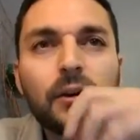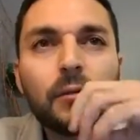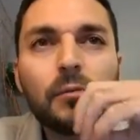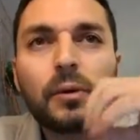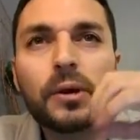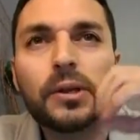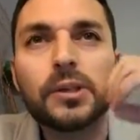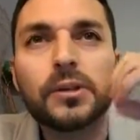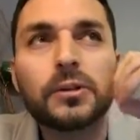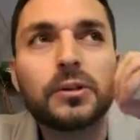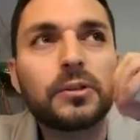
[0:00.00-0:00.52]

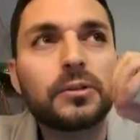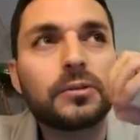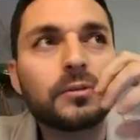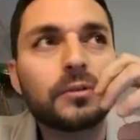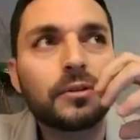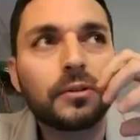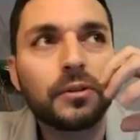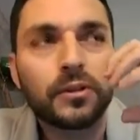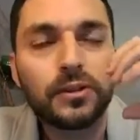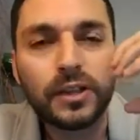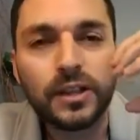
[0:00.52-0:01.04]
When you're
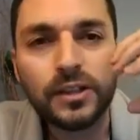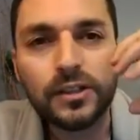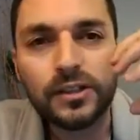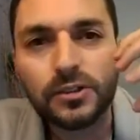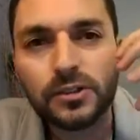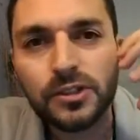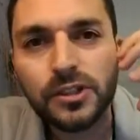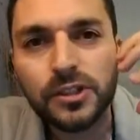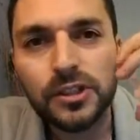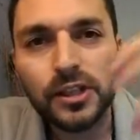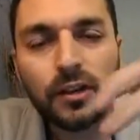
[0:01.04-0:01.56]
in your
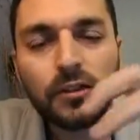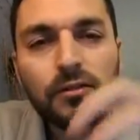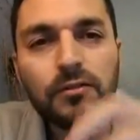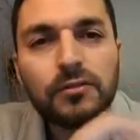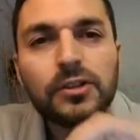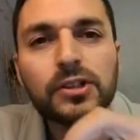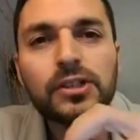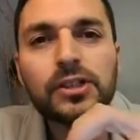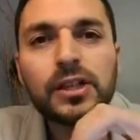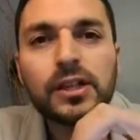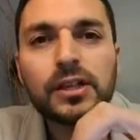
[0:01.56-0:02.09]

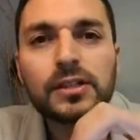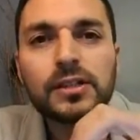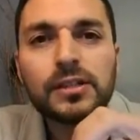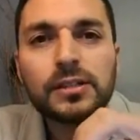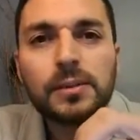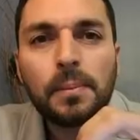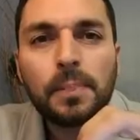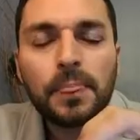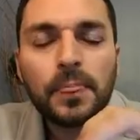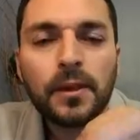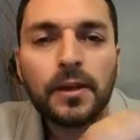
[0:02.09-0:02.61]
selfishness,
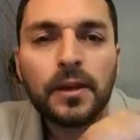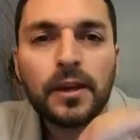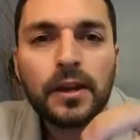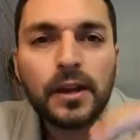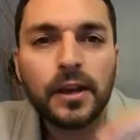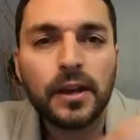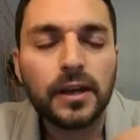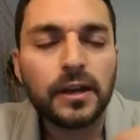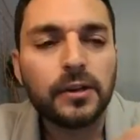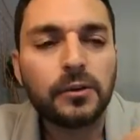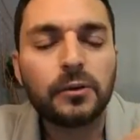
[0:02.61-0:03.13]

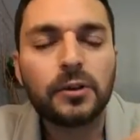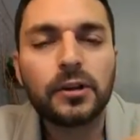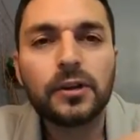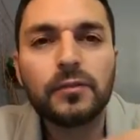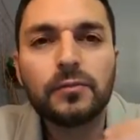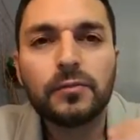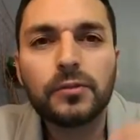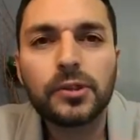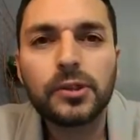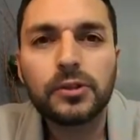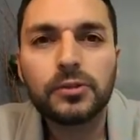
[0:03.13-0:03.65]
in order
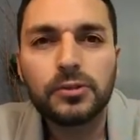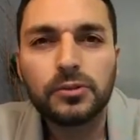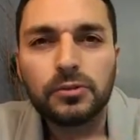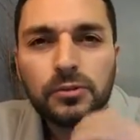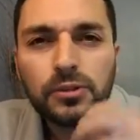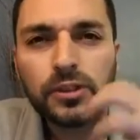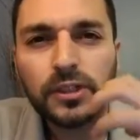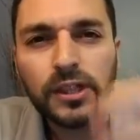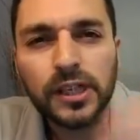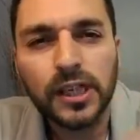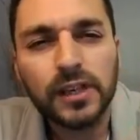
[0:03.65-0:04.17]
for you to
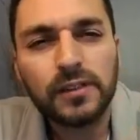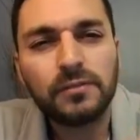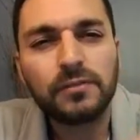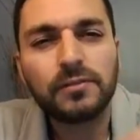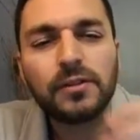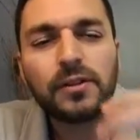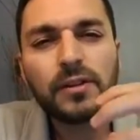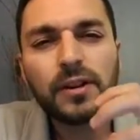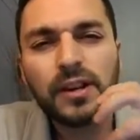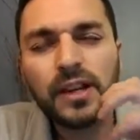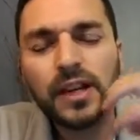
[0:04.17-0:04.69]
give
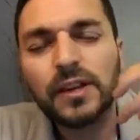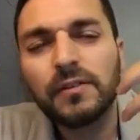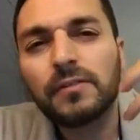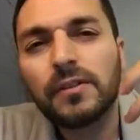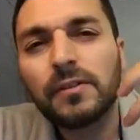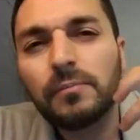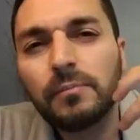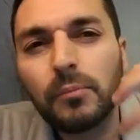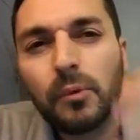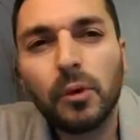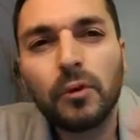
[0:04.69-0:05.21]

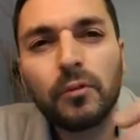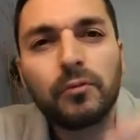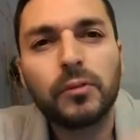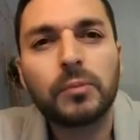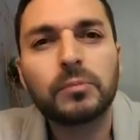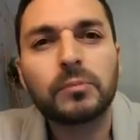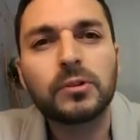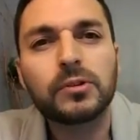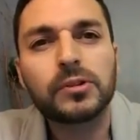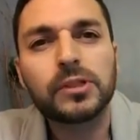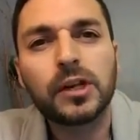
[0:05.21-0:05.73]
even more
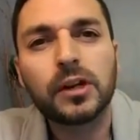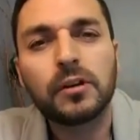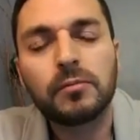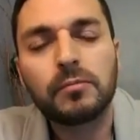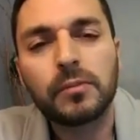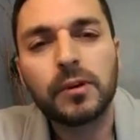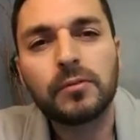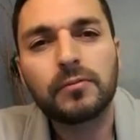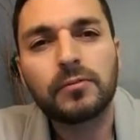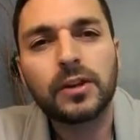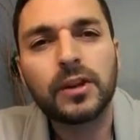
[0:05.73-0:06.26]
from yourself,
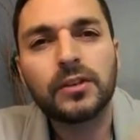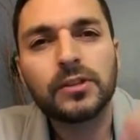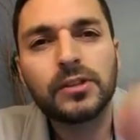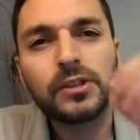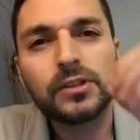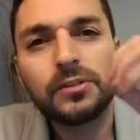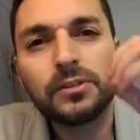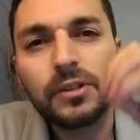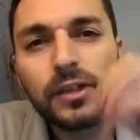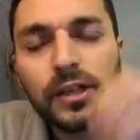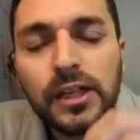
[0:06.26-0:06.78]
my friend,
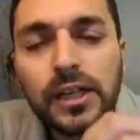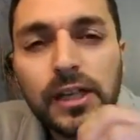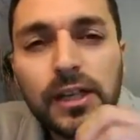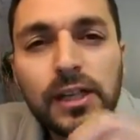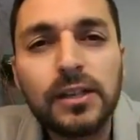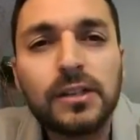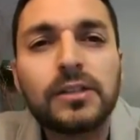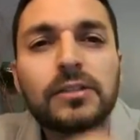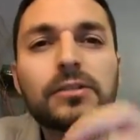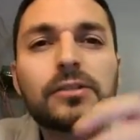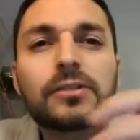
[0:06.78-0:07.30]
you
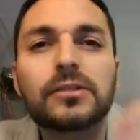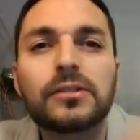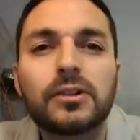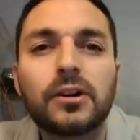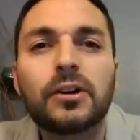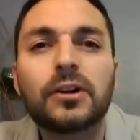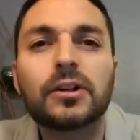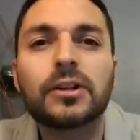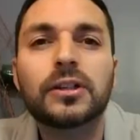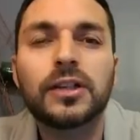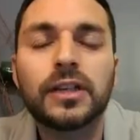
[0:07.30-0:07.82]
need to
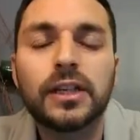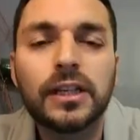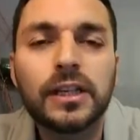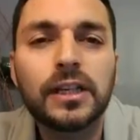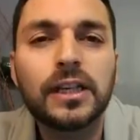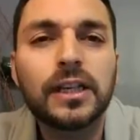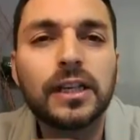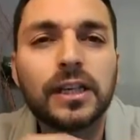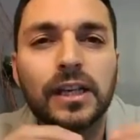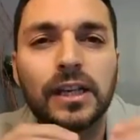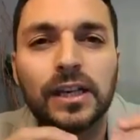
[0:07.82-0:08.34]
start
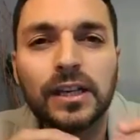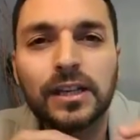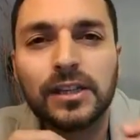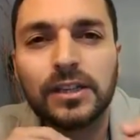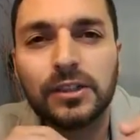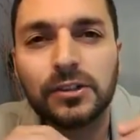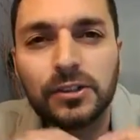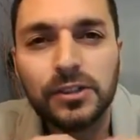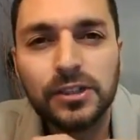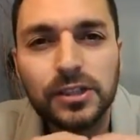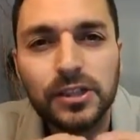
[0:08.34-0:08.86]
digging in
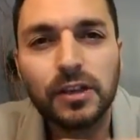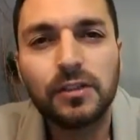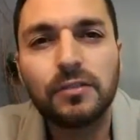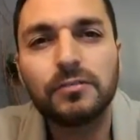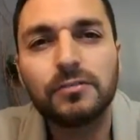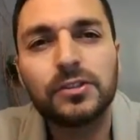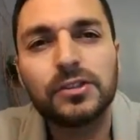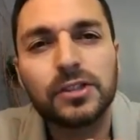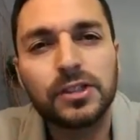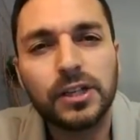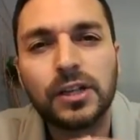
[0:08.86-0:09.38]
your
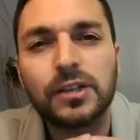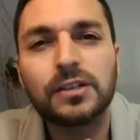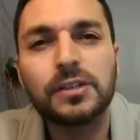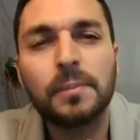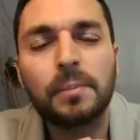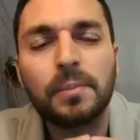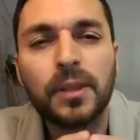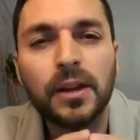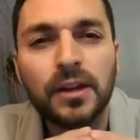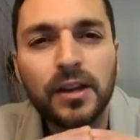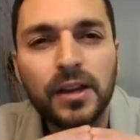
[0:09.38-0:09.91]
selfishness
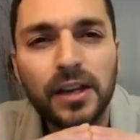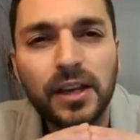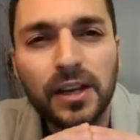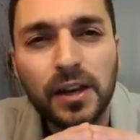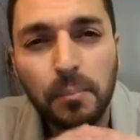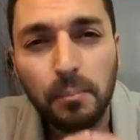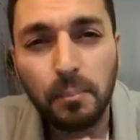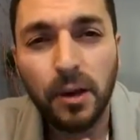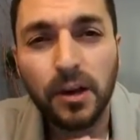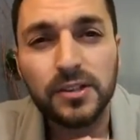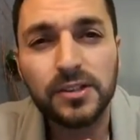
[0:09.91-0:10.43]
in a
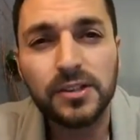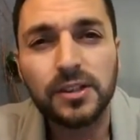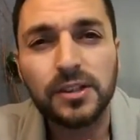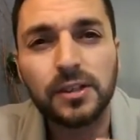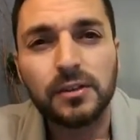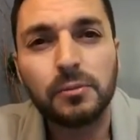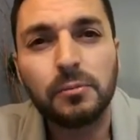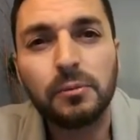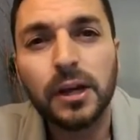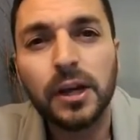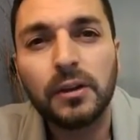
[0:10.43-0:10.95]

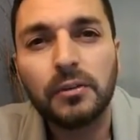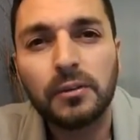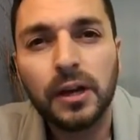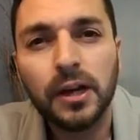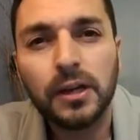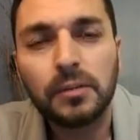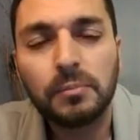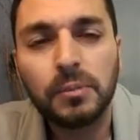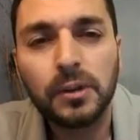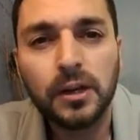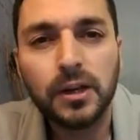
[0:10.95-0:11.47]
positive way,
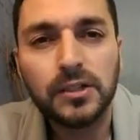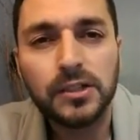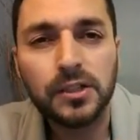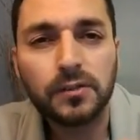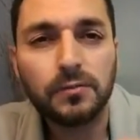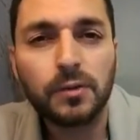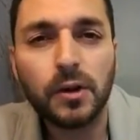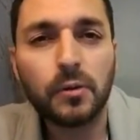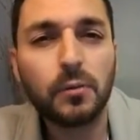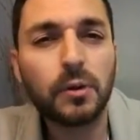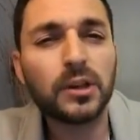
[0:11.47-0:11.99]
right? Because
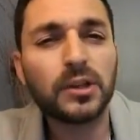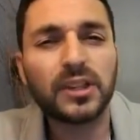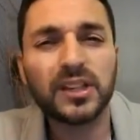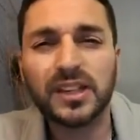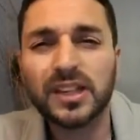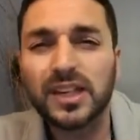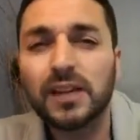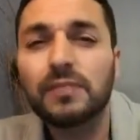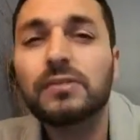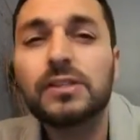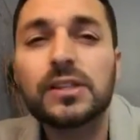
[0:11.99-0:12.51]
if I want to
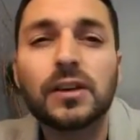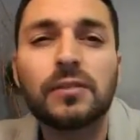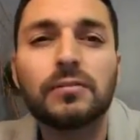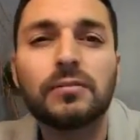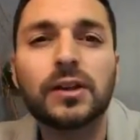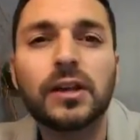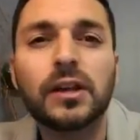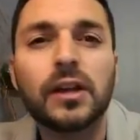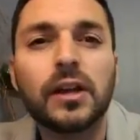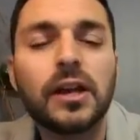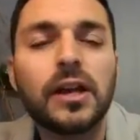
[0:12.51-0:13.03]
give
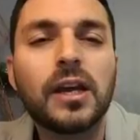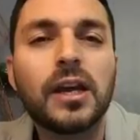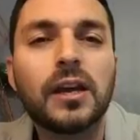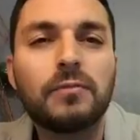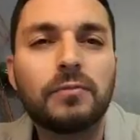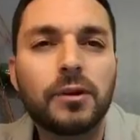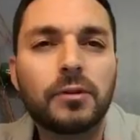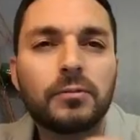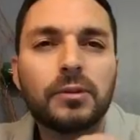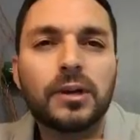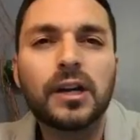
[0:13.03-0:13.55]
something,
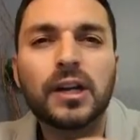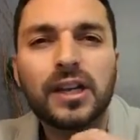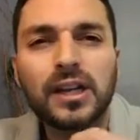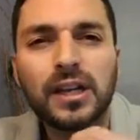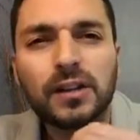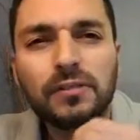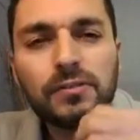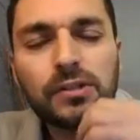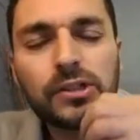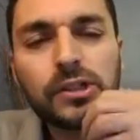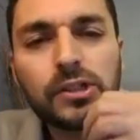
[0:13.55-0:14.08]
if I want to
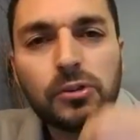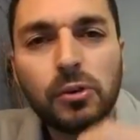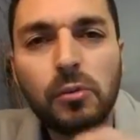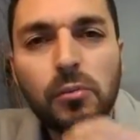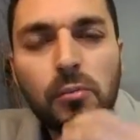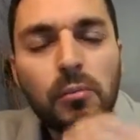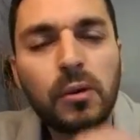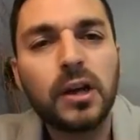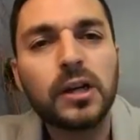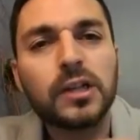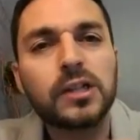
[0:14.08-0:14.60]
give so
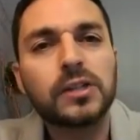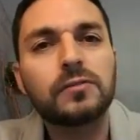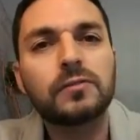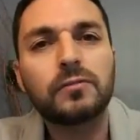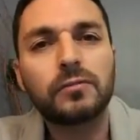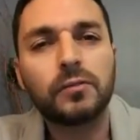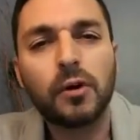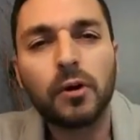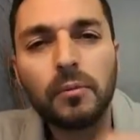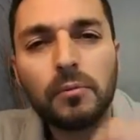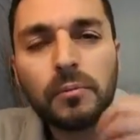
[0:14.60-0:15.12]
much
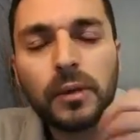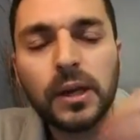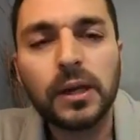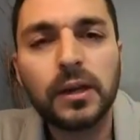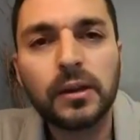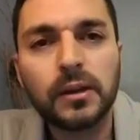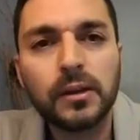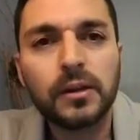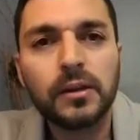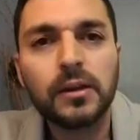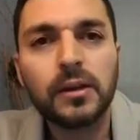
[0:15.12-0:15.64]
from
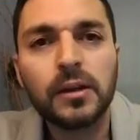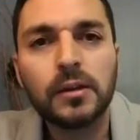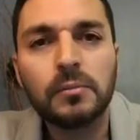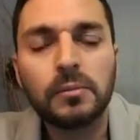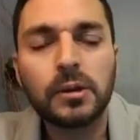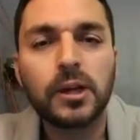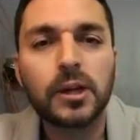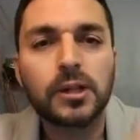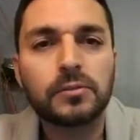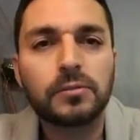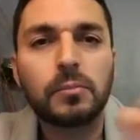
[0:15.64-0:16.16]
me,
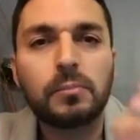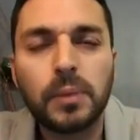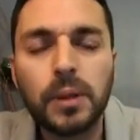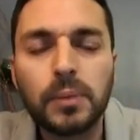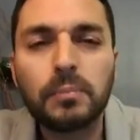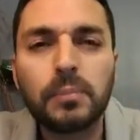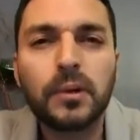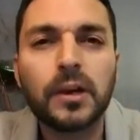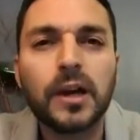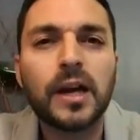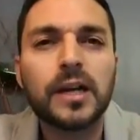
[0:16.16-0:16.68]
because when
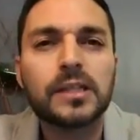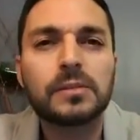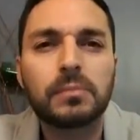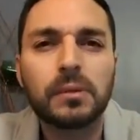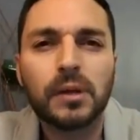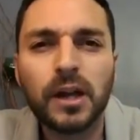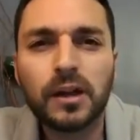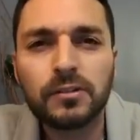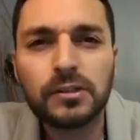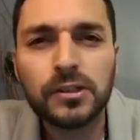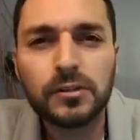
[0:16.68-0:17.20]
people ask me,
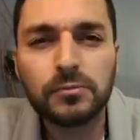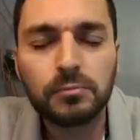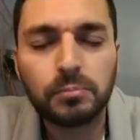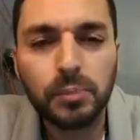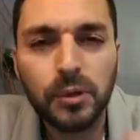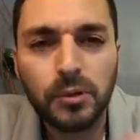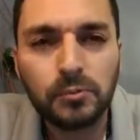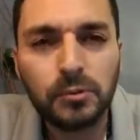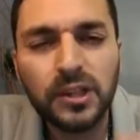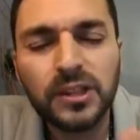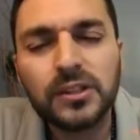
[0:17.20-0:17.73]
Harrison,
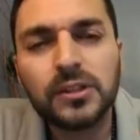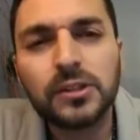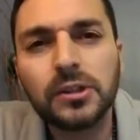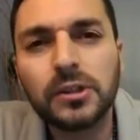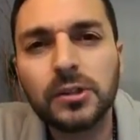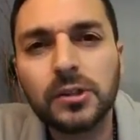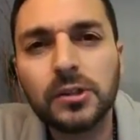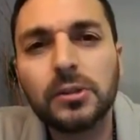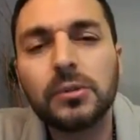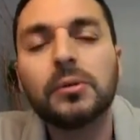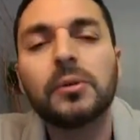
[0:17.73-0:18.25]
but what do you
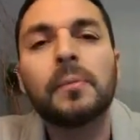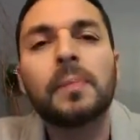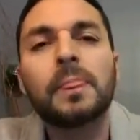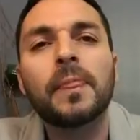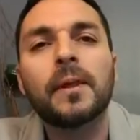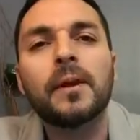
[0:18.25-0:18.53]
do?